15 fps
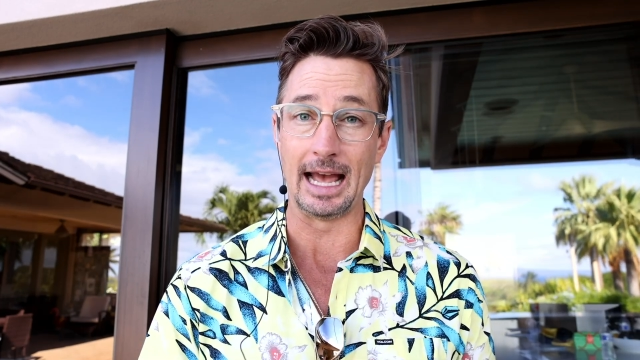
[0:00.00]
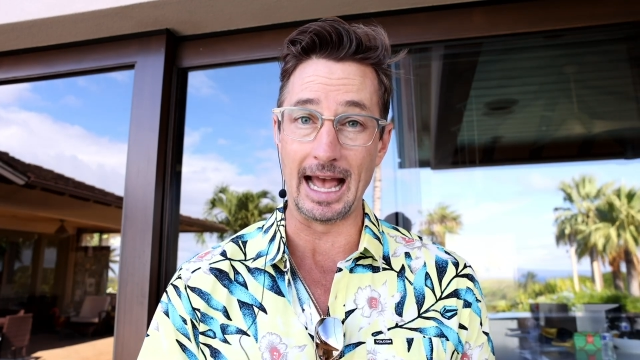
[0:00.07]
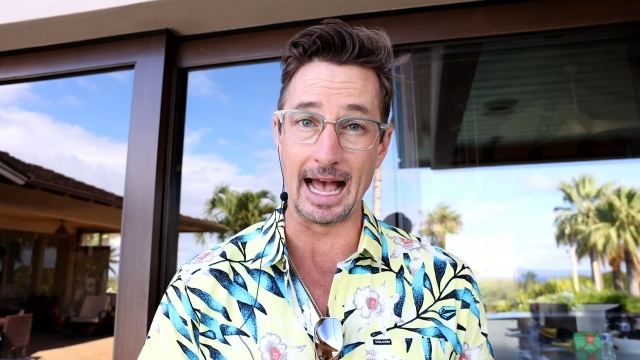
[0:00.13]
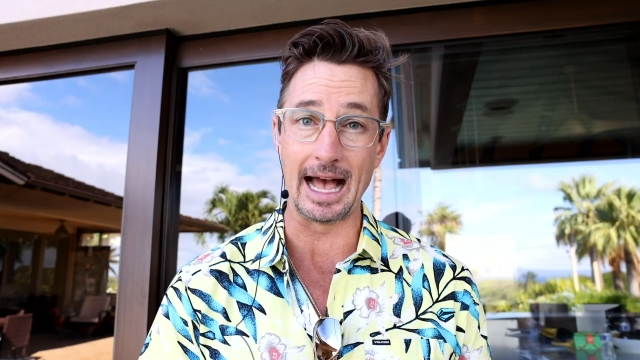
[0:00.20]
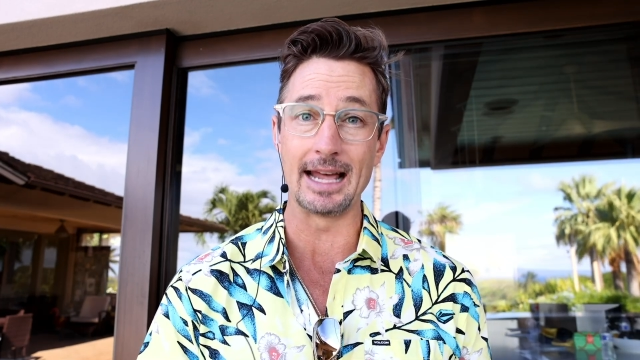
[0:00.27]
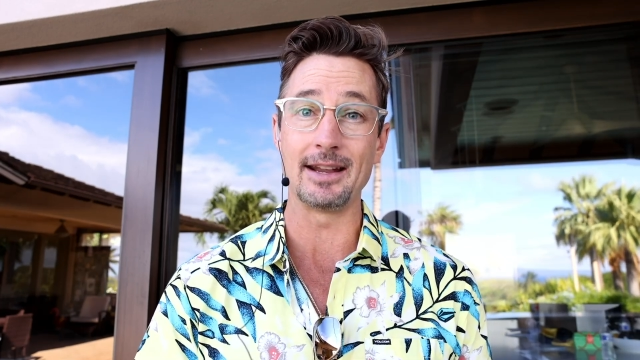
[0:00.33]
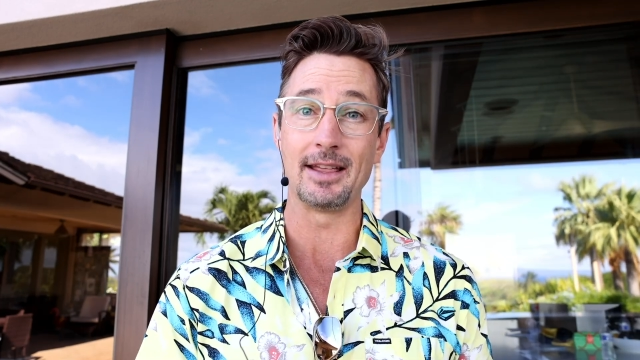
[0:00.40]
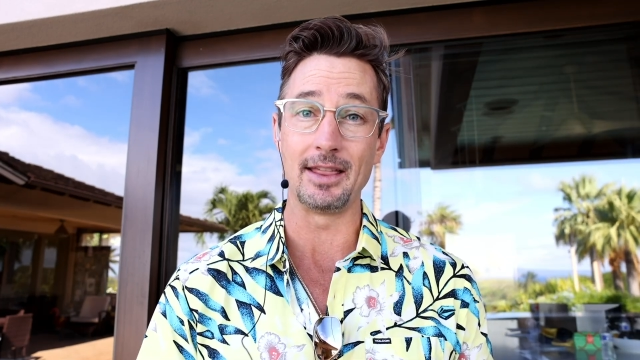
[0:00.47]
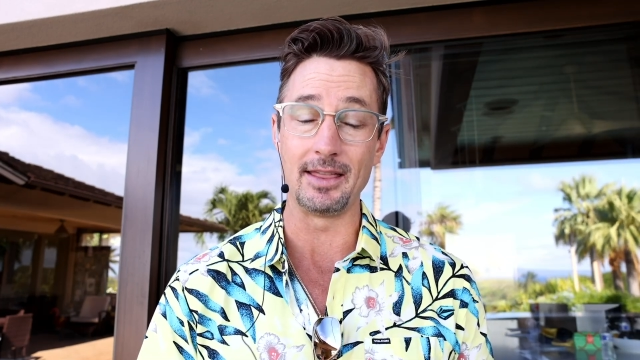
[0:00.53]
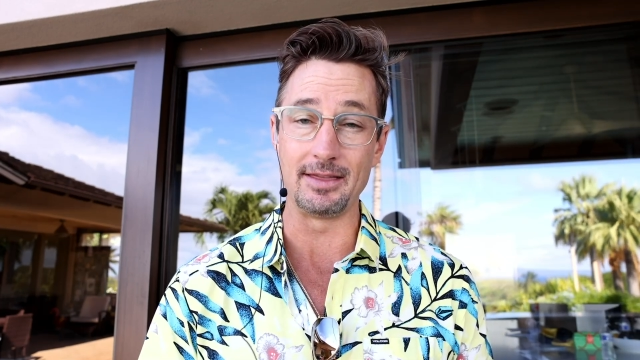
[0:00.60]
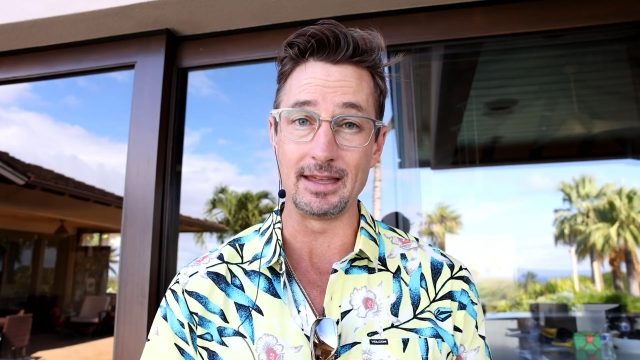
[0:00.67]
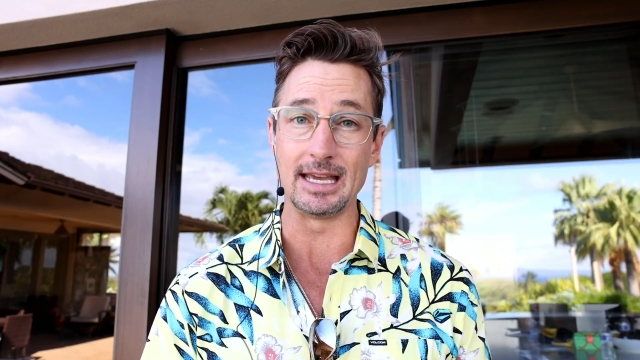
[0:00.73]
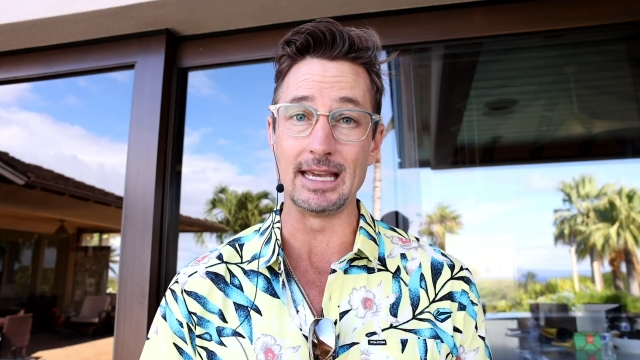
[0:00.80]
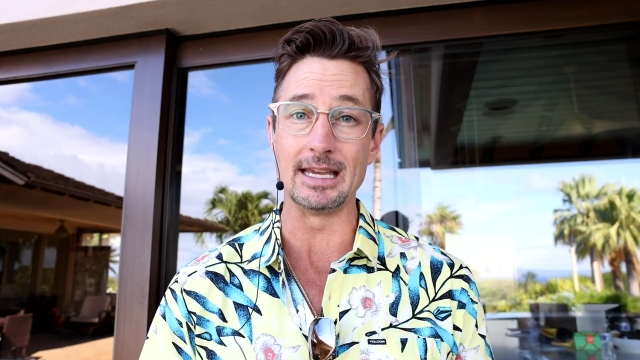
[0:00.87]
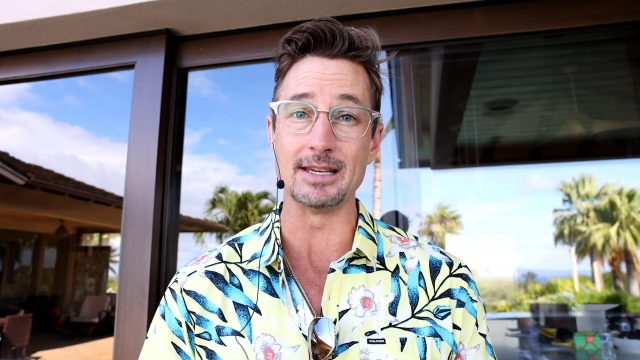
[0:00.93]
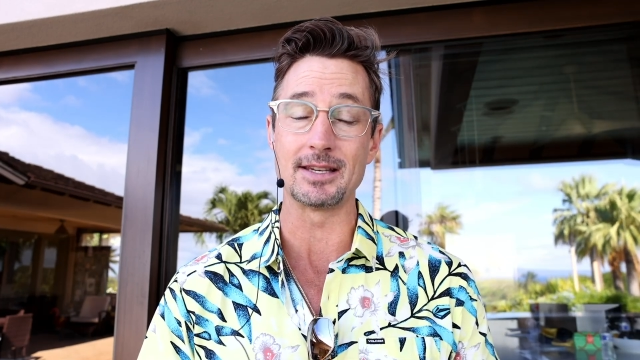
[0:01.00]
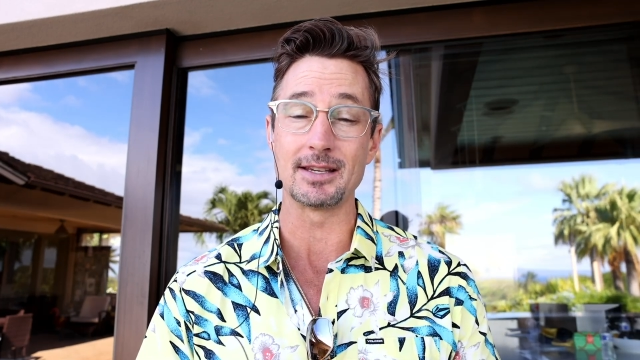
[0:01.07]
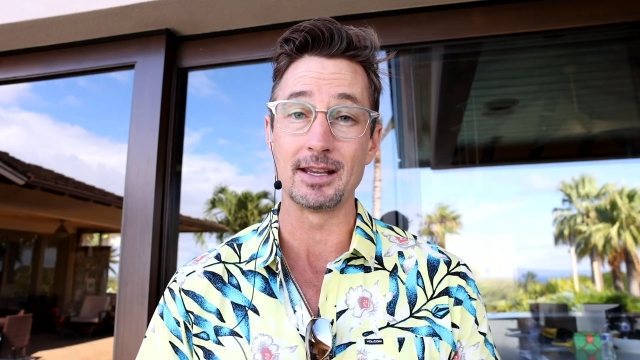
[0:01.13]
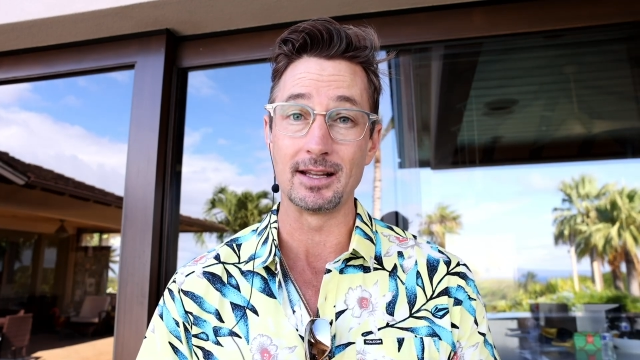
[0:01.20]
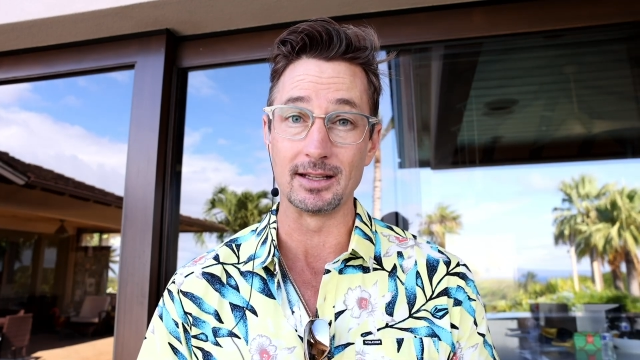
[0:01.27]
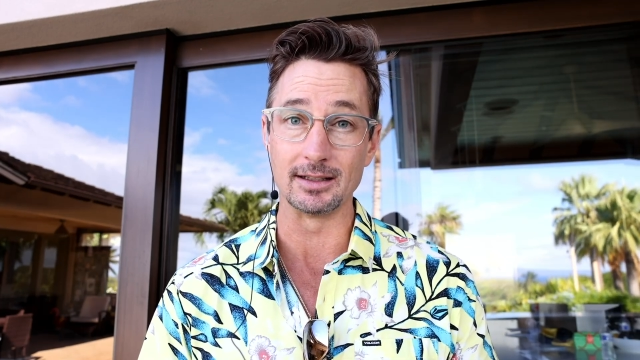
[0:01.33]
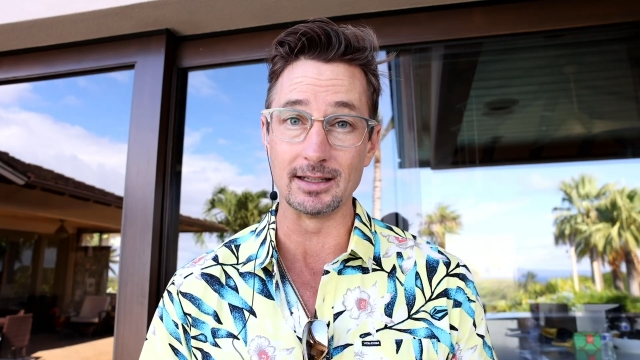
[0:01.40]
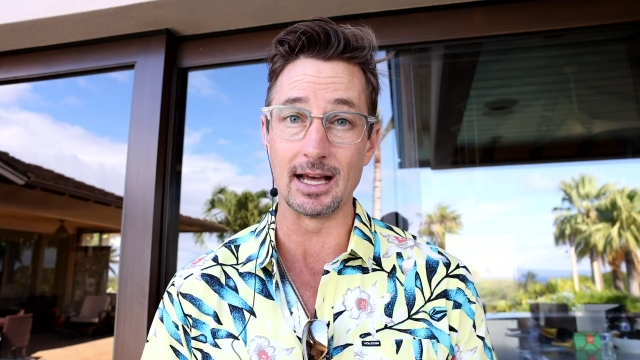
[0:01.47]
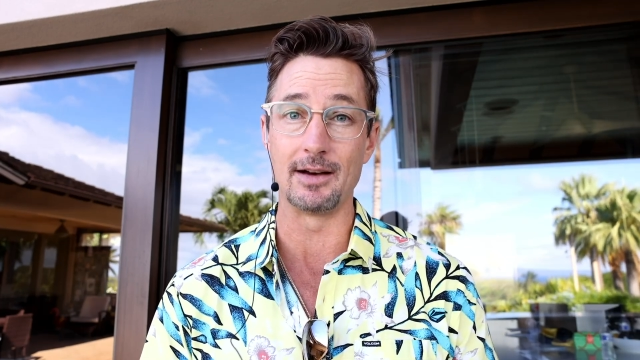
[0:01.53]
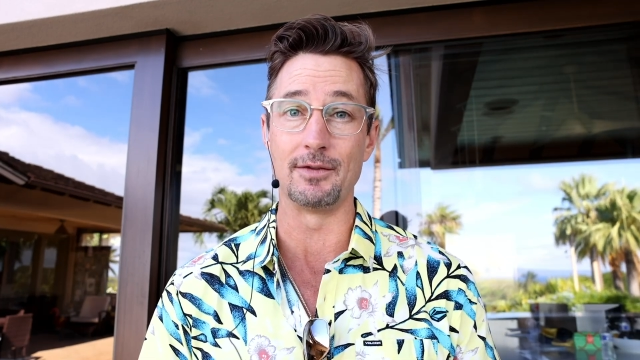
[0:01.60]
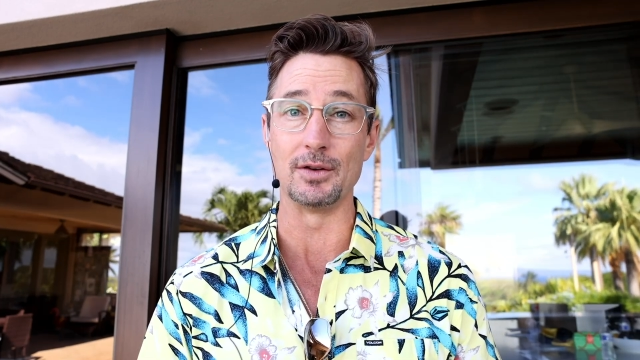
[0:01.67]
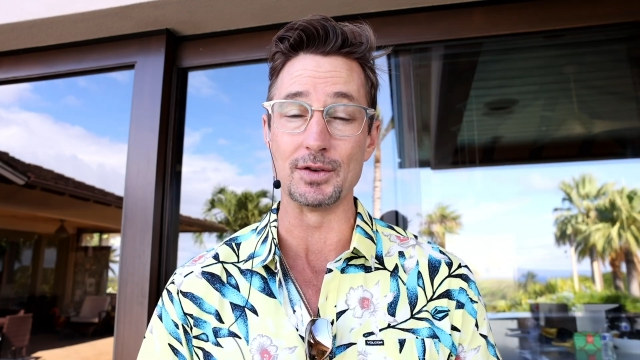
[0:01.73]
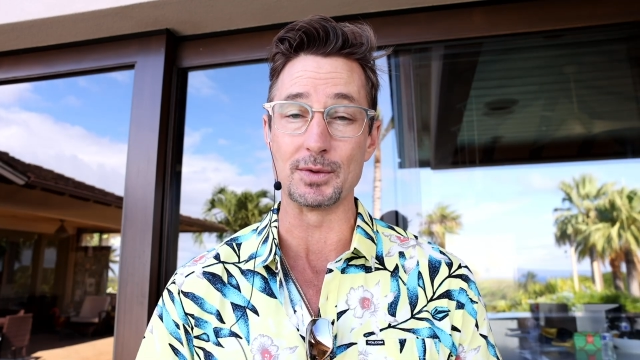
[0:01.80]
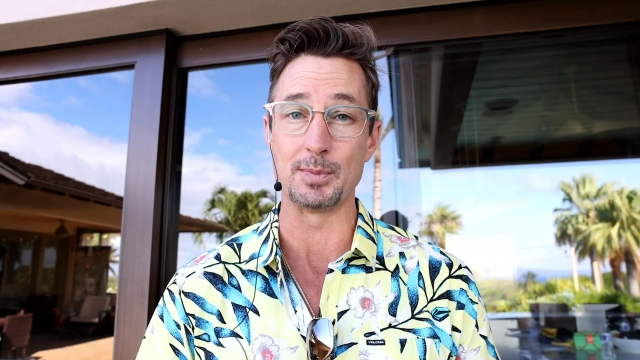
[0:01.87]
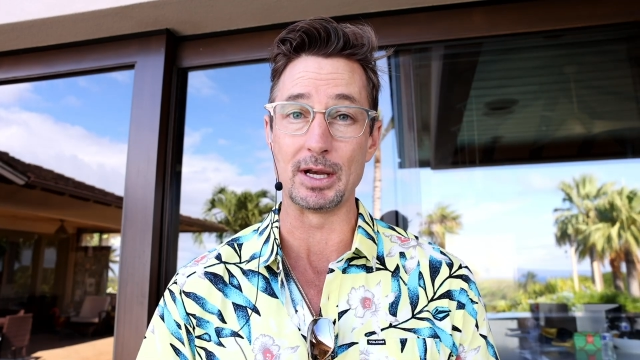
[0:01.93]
at these levels.